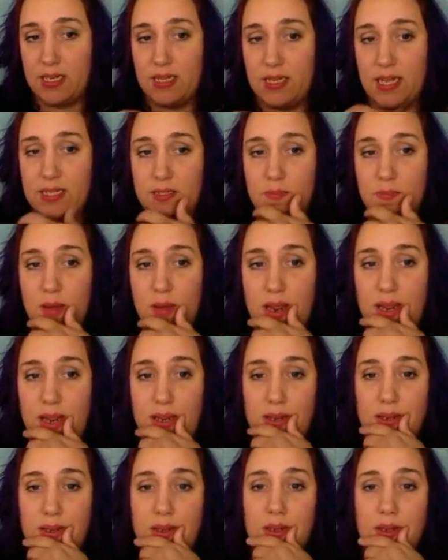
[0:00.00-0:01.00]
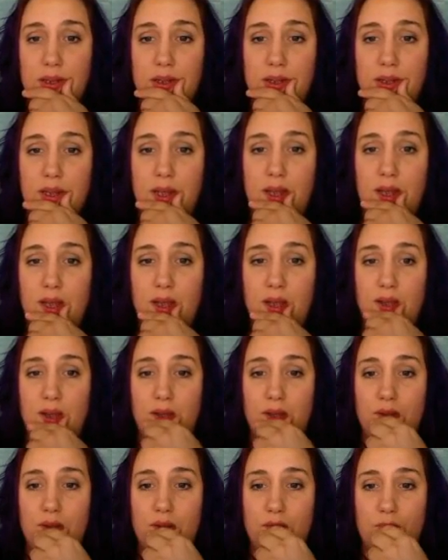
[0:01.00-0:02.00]
that's my
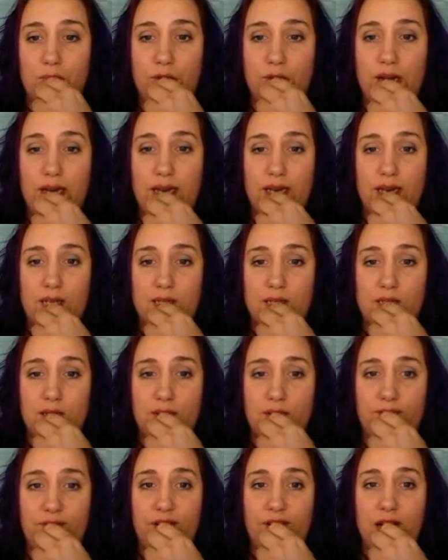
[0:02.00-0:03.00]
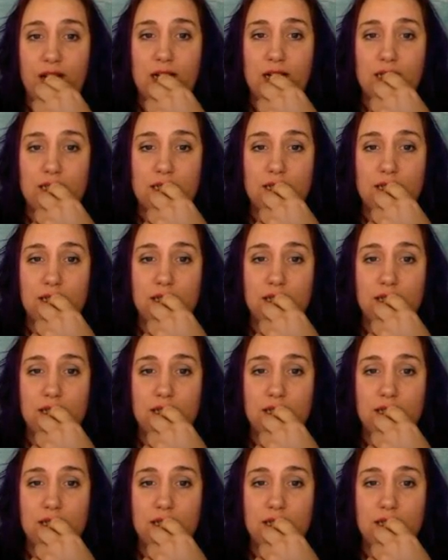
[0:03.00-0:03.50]
branding's font.